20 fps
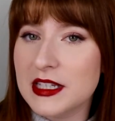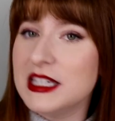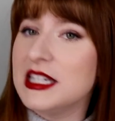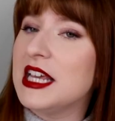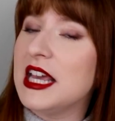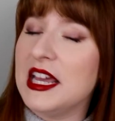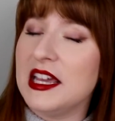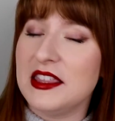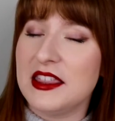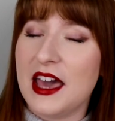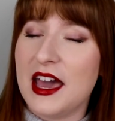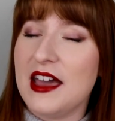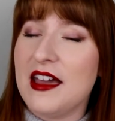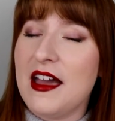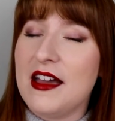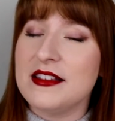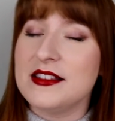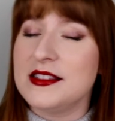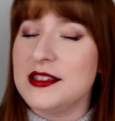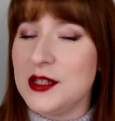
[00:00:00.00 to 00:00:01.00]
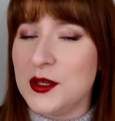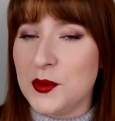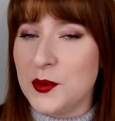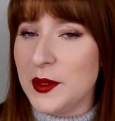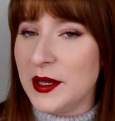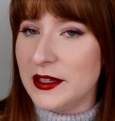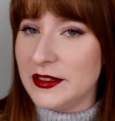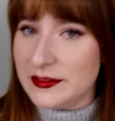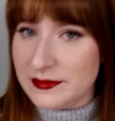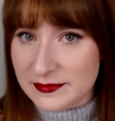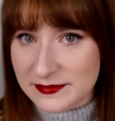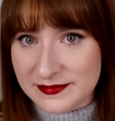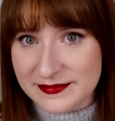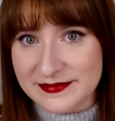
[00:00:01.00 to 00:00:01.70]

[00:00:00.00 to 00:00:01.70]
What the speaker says: Take that as you will.